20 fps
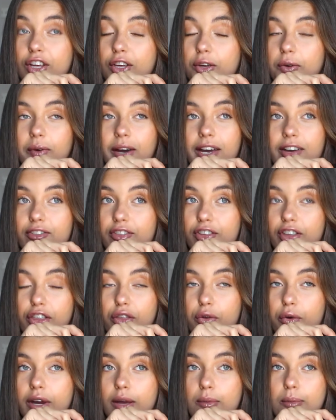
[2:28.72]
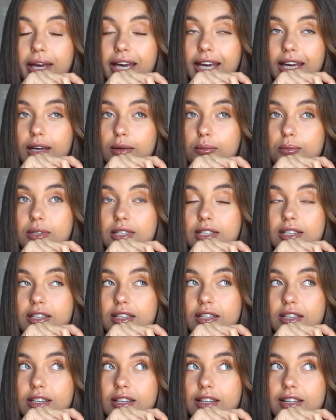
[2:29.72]
Wait for the 3 beeps.
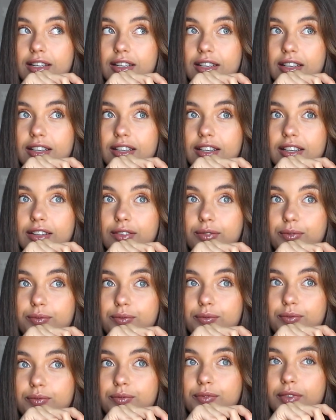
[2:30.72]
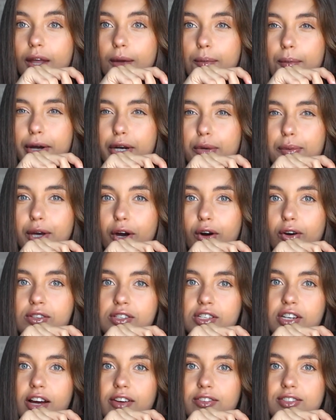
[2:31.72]
It might not be
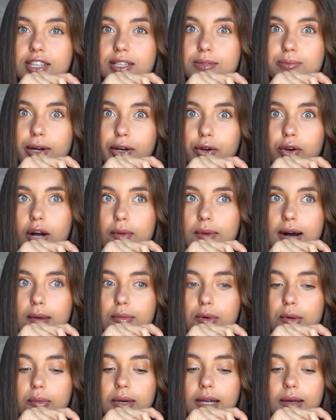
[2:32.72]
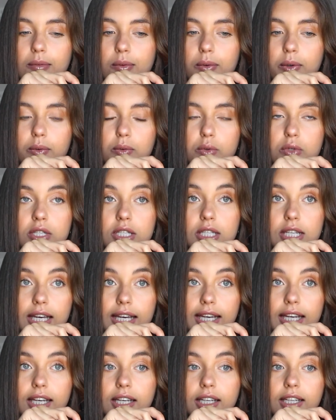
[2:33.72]
hot enough, so this might not come out properly, but we will
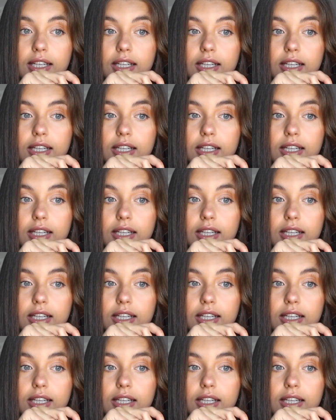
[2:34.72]
see.